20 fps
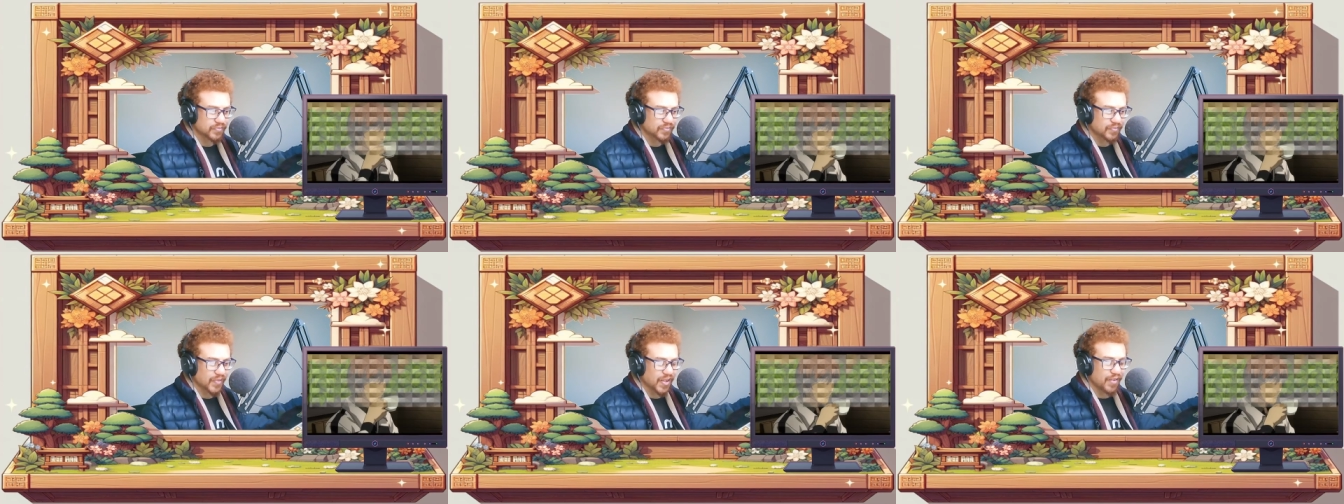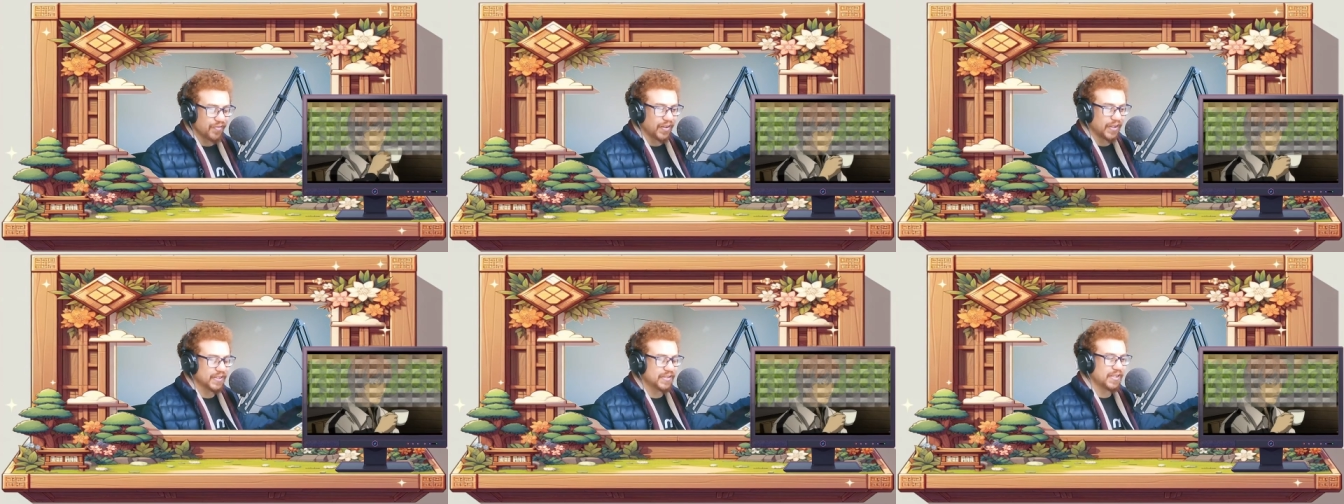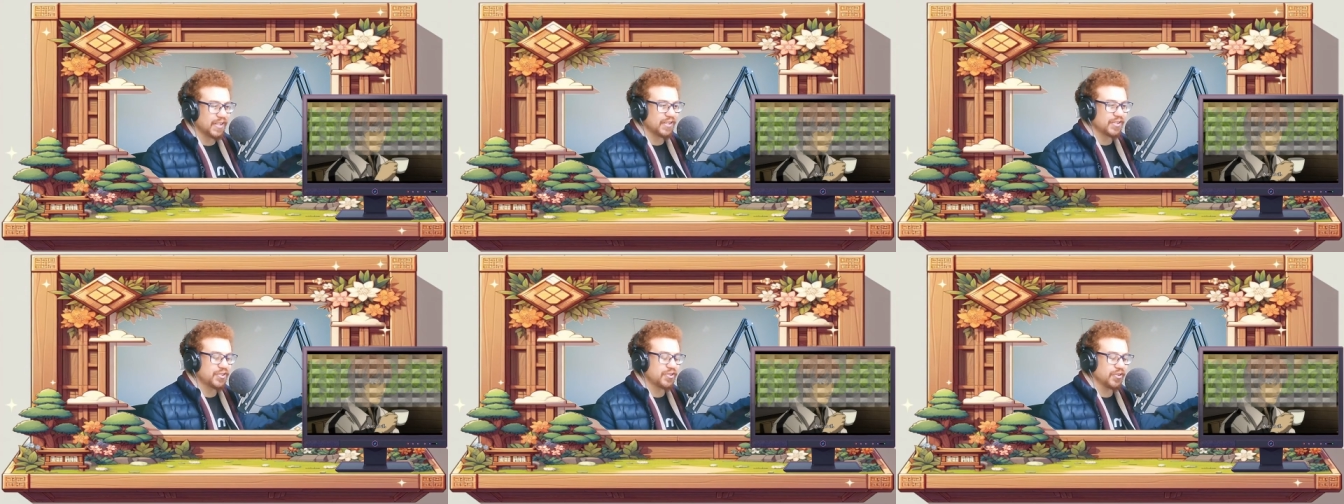If I
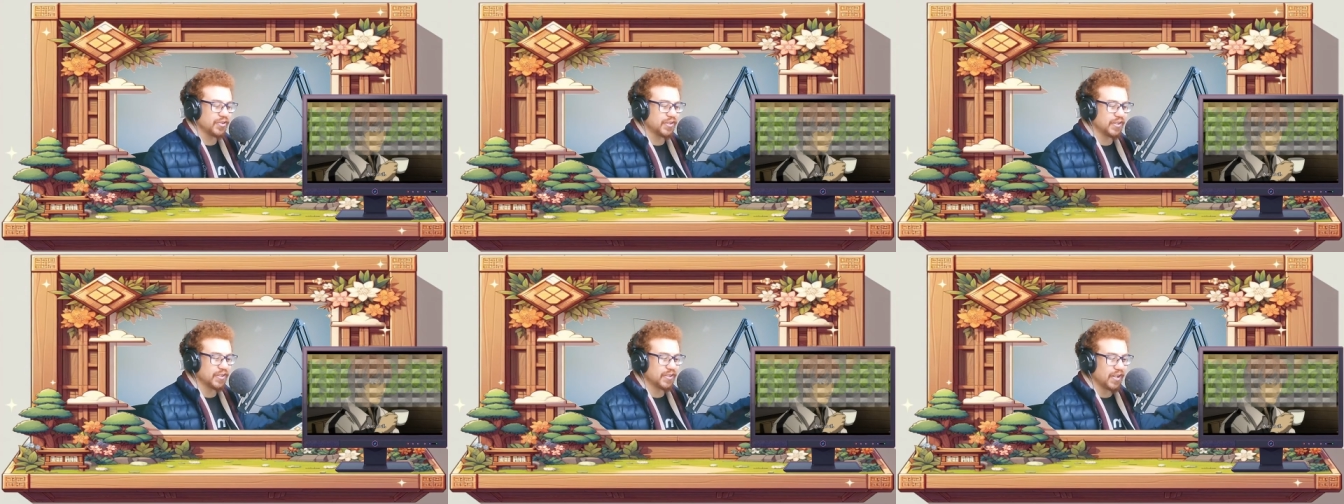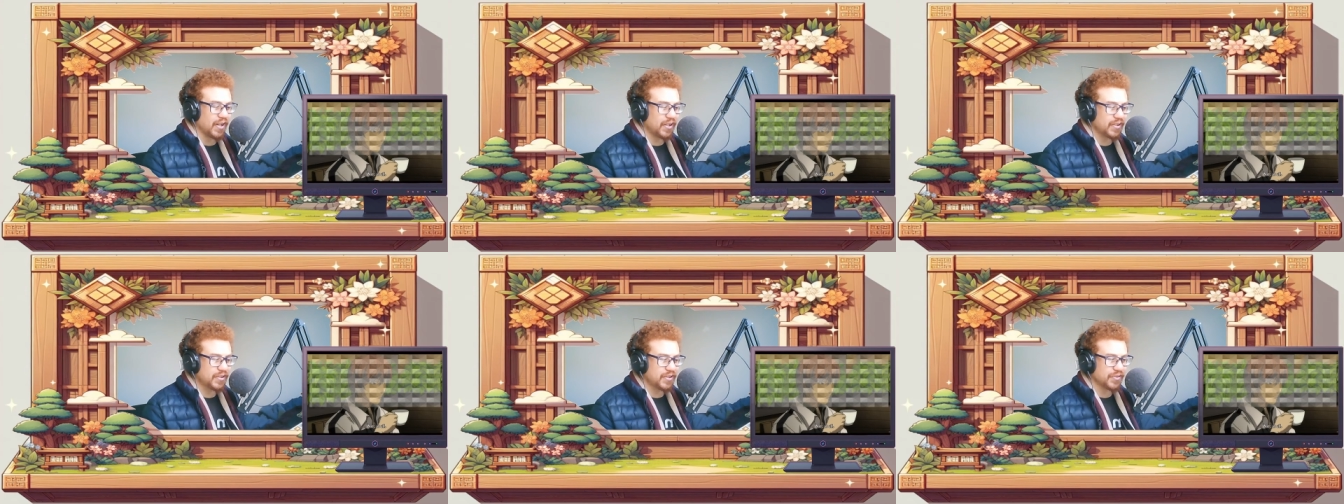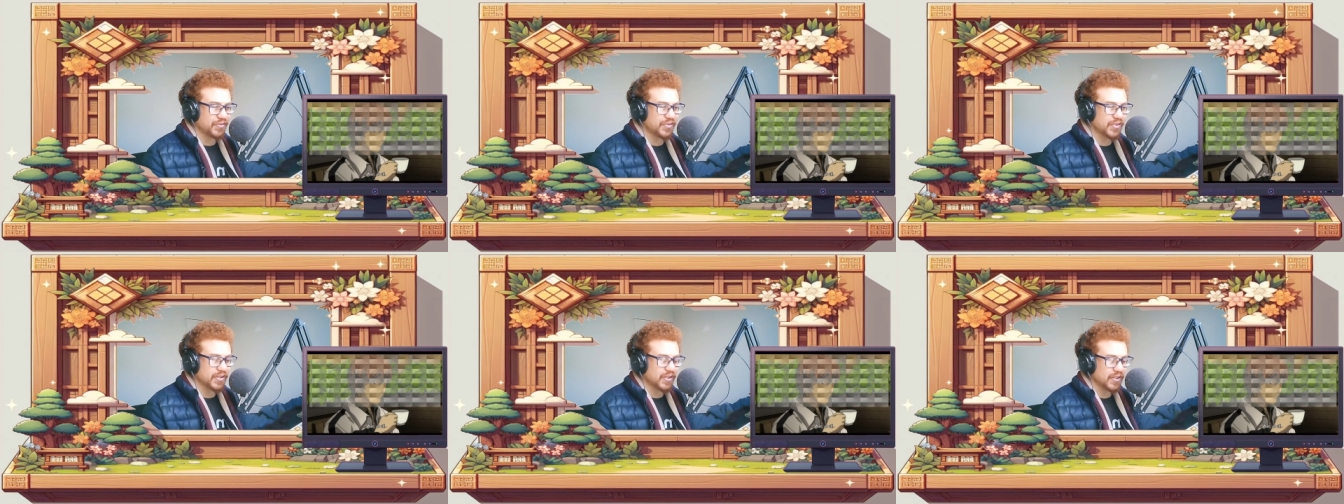test your
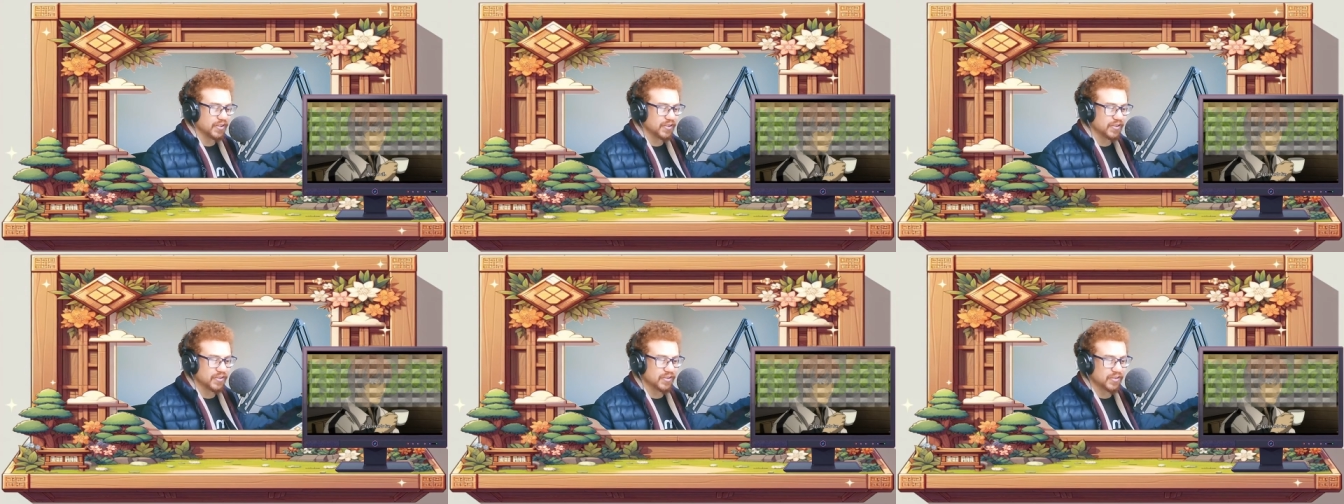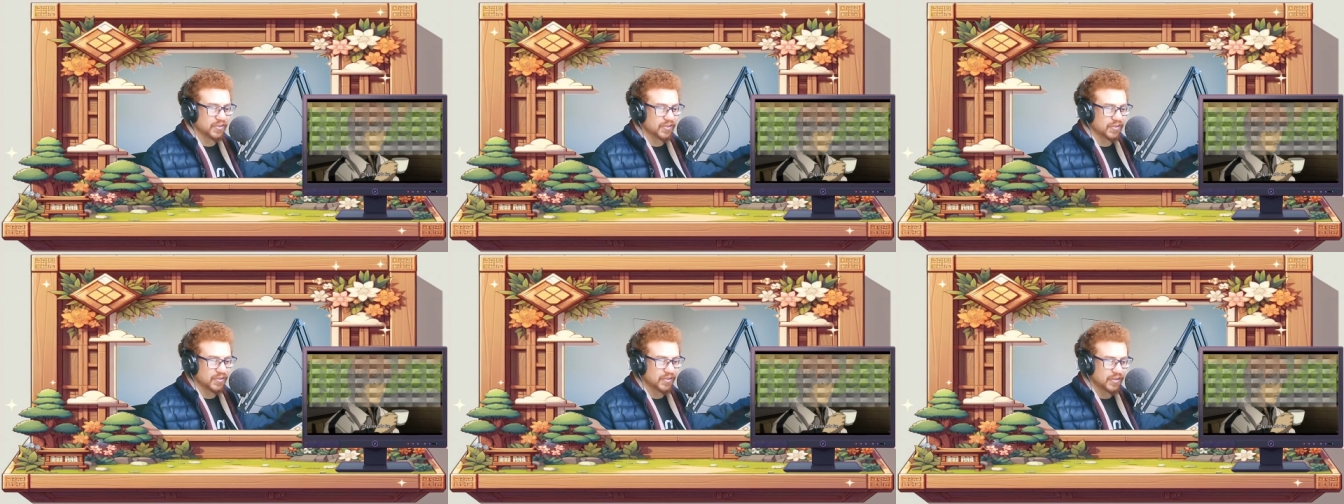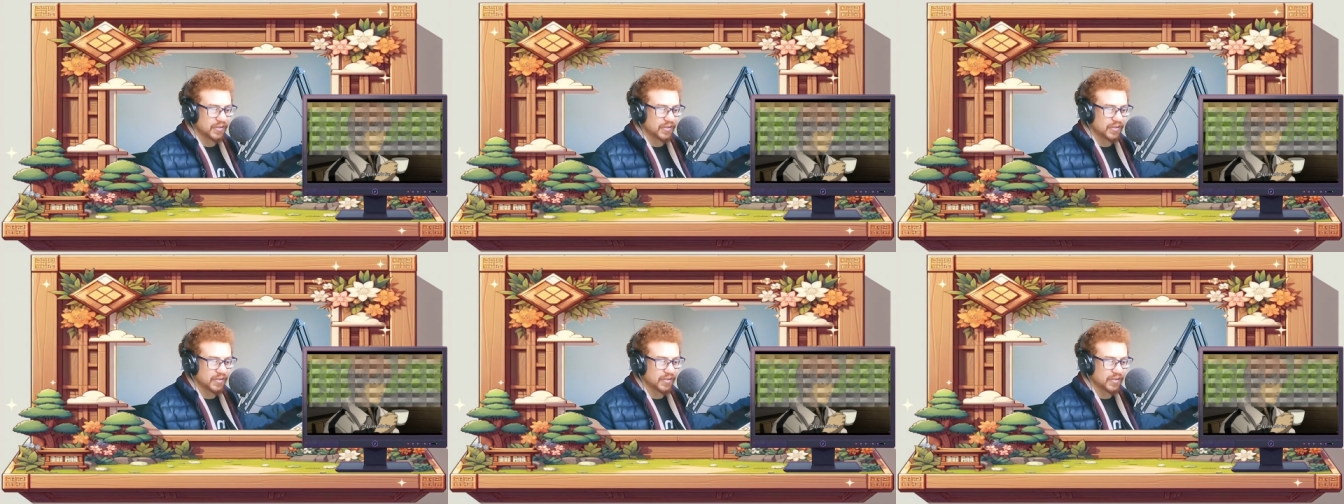deductive skills,